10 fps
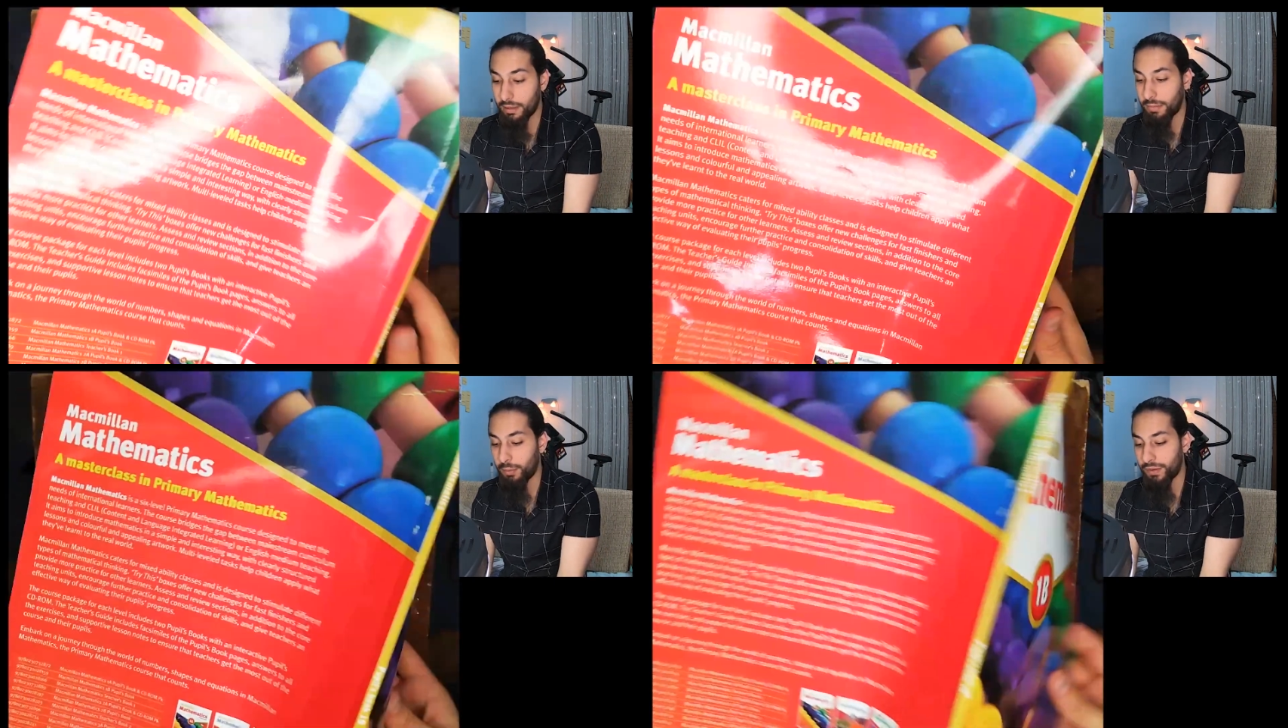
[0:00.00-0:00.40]

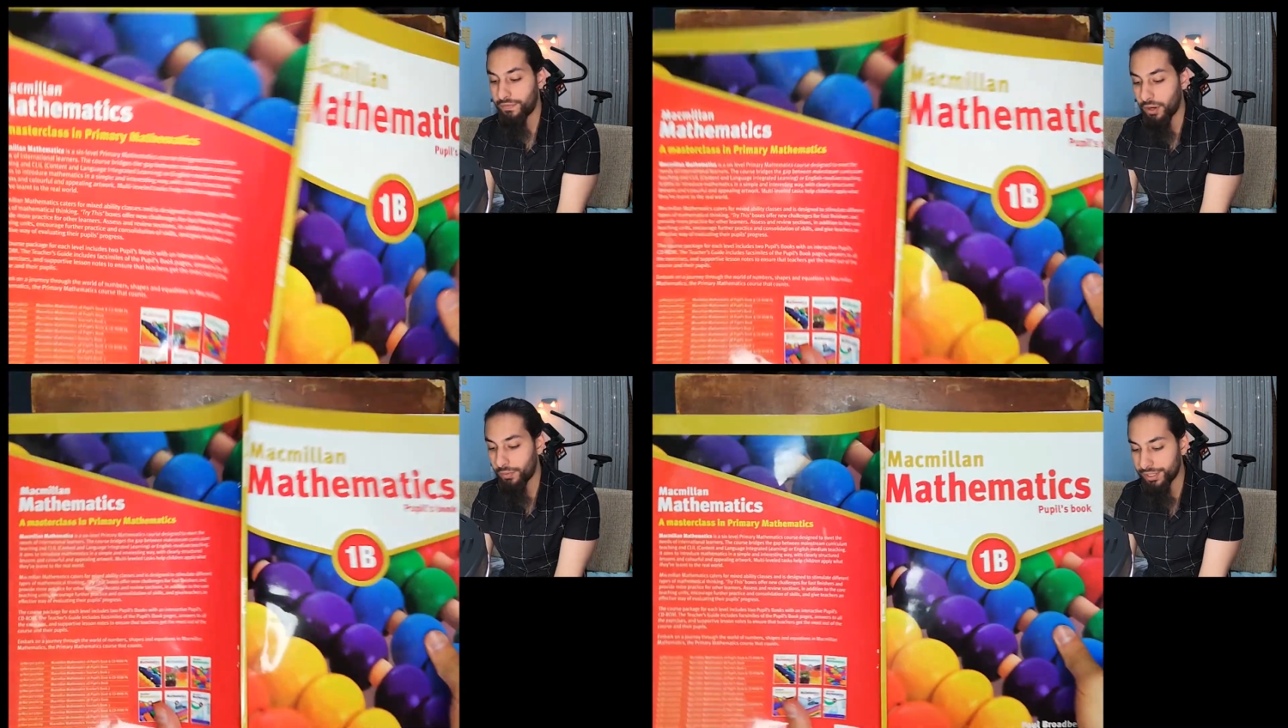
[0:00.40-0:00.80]
But
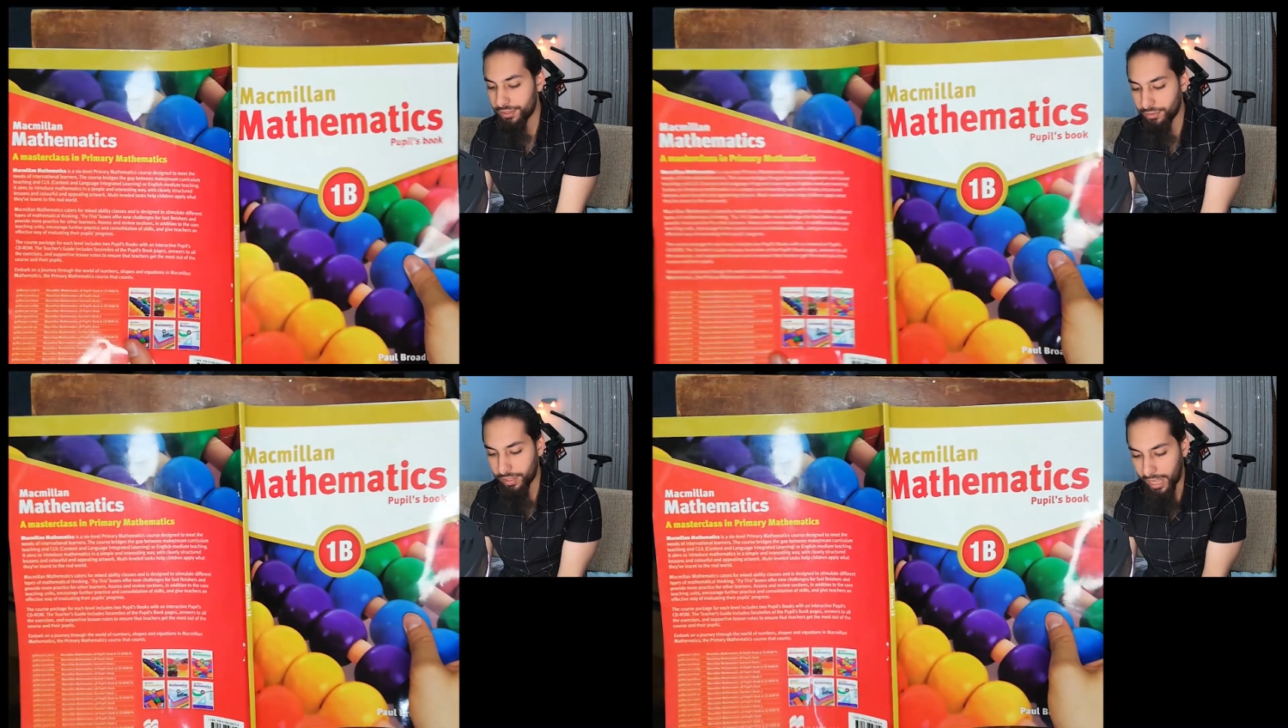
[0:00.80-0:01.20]
before we
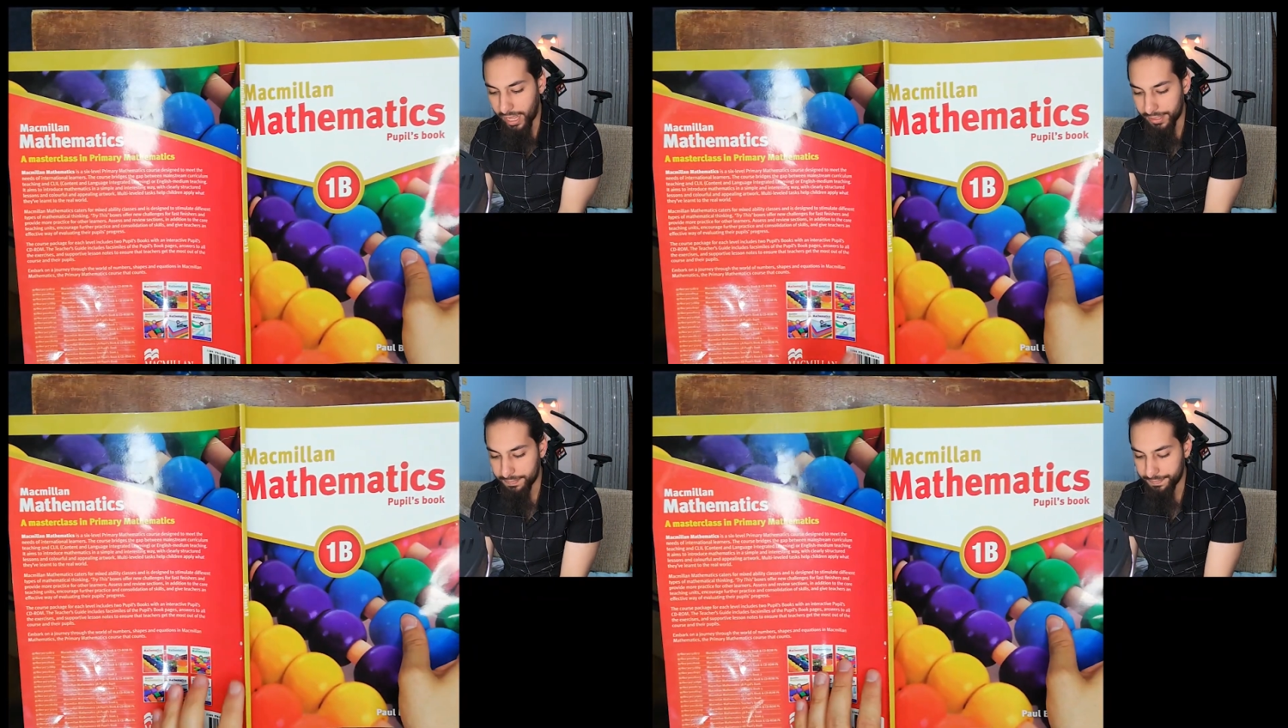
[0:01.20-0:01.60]
do
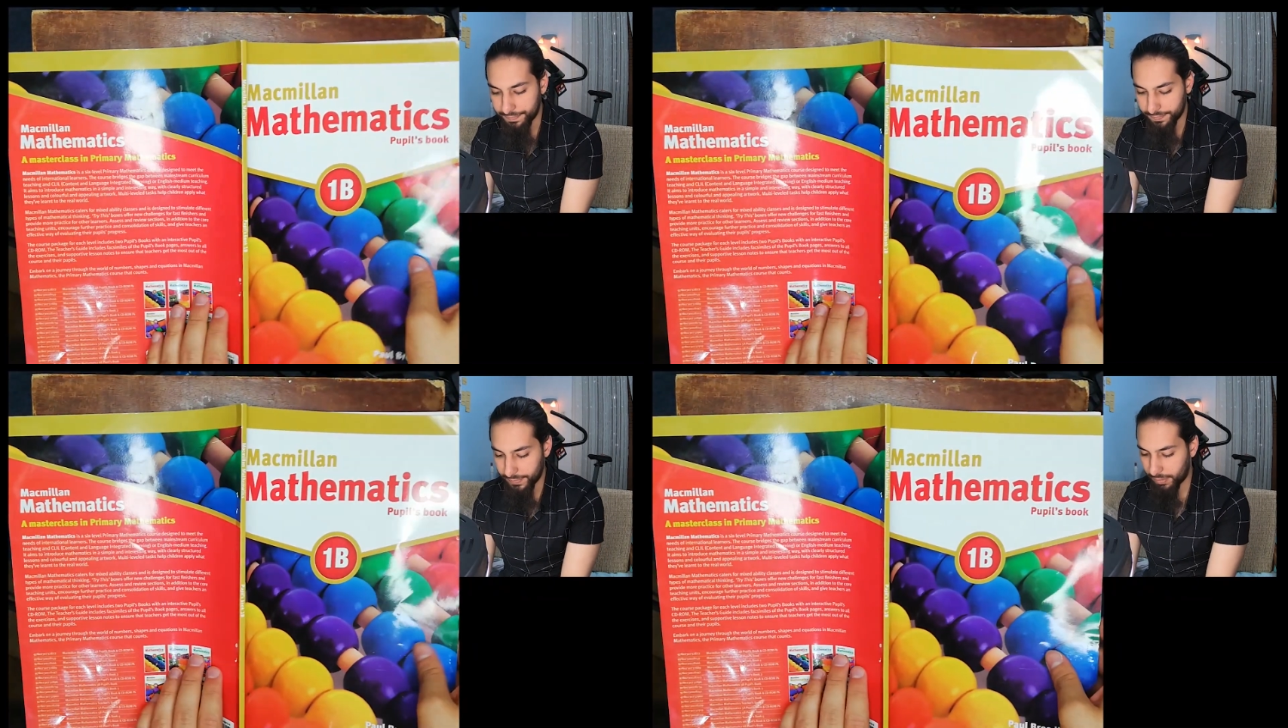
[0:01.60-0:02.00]
that,
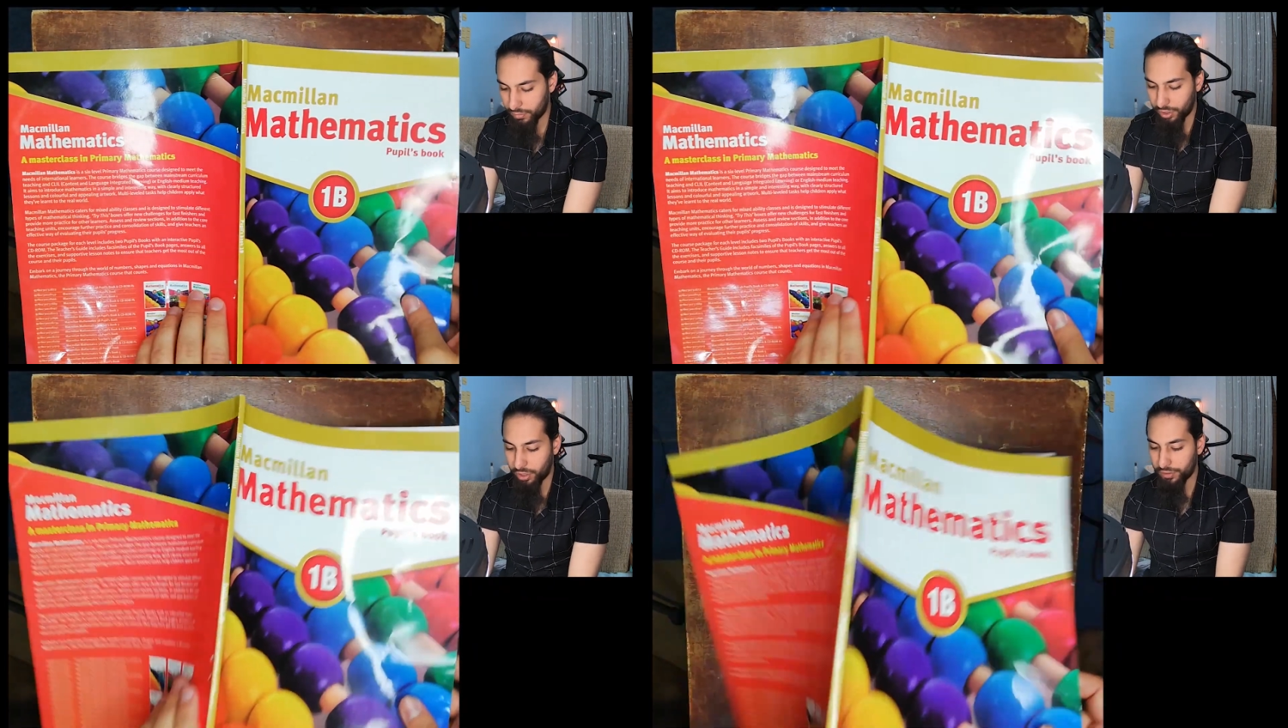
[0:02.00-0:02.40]
I'm
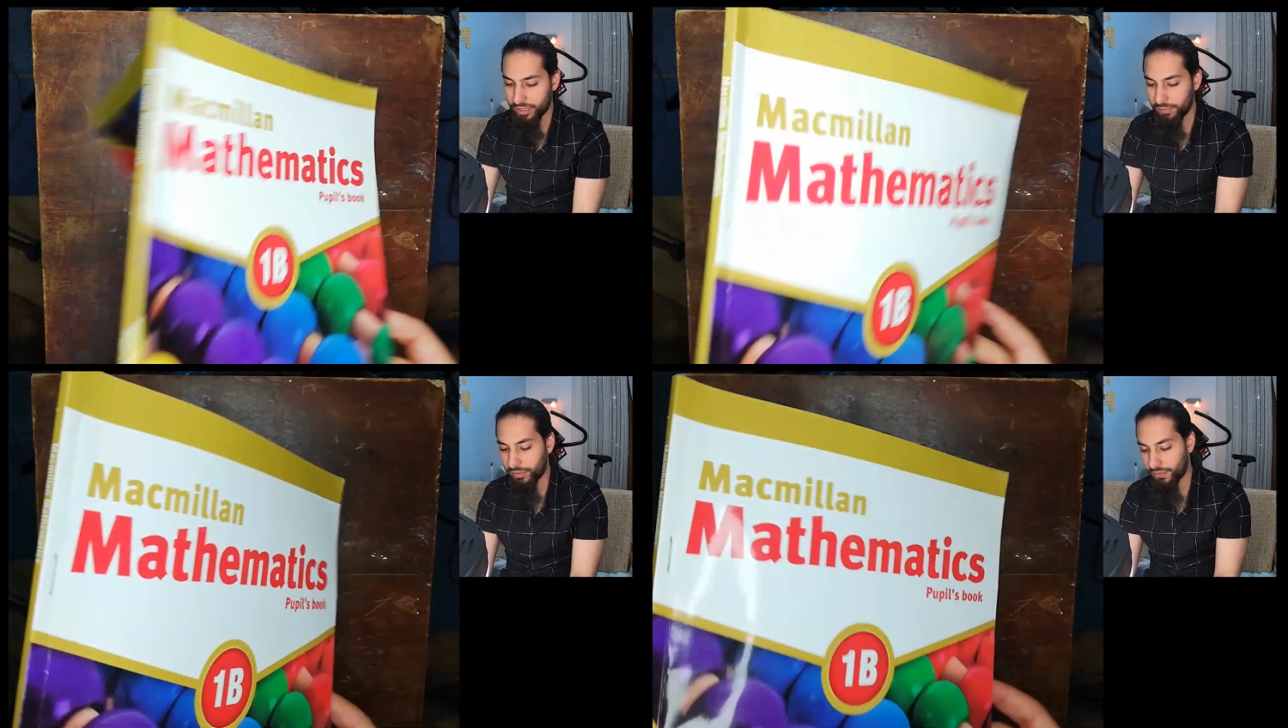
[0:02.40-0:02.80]
going to close
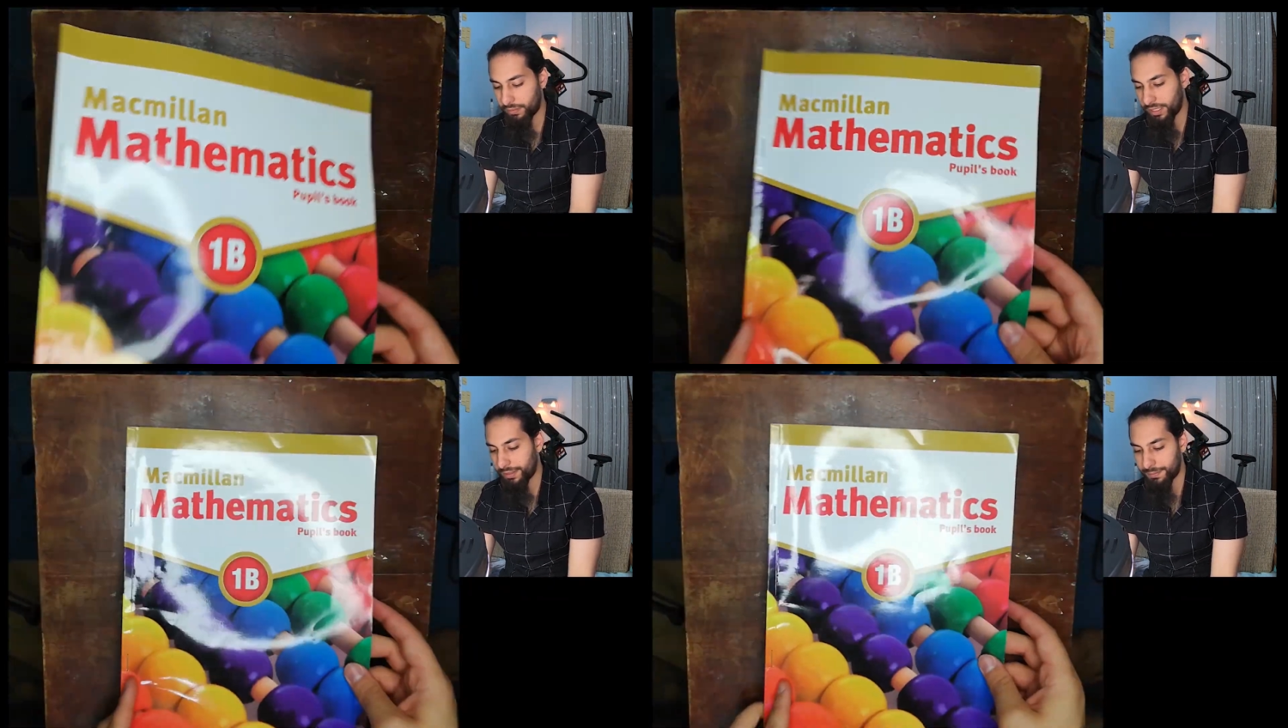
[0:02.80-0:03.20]
the book for a
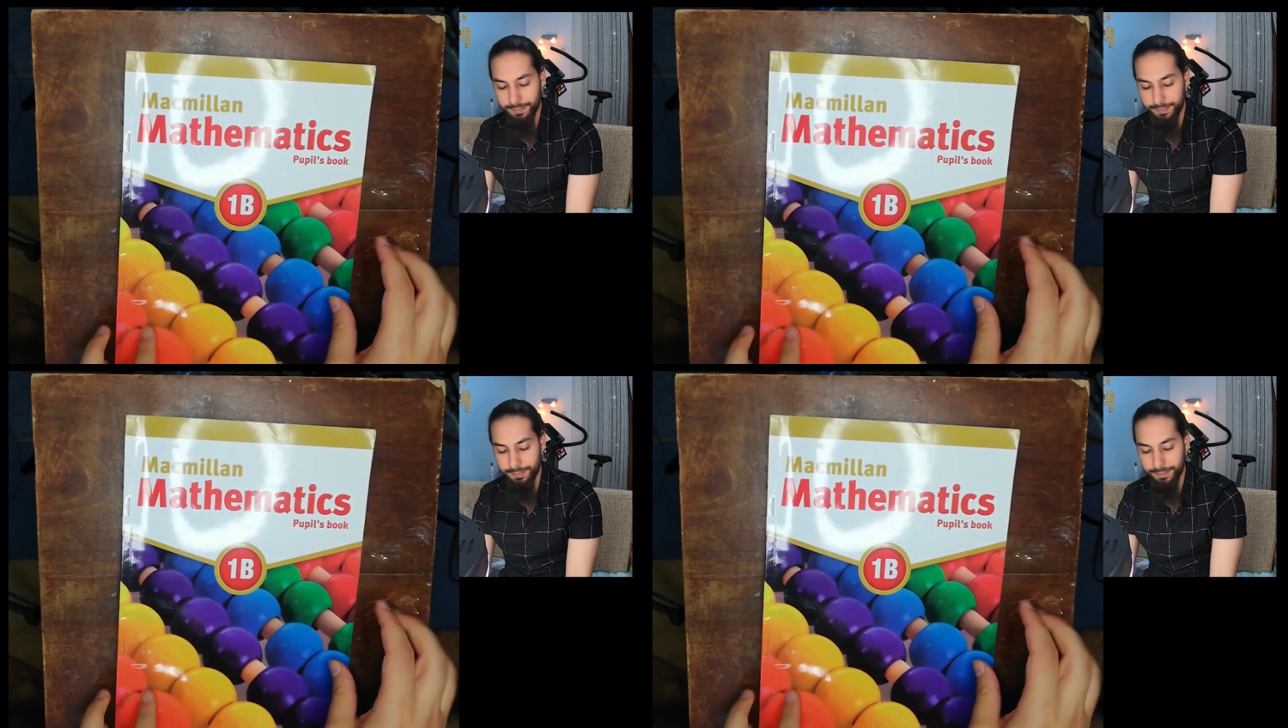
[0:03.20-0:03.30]
minute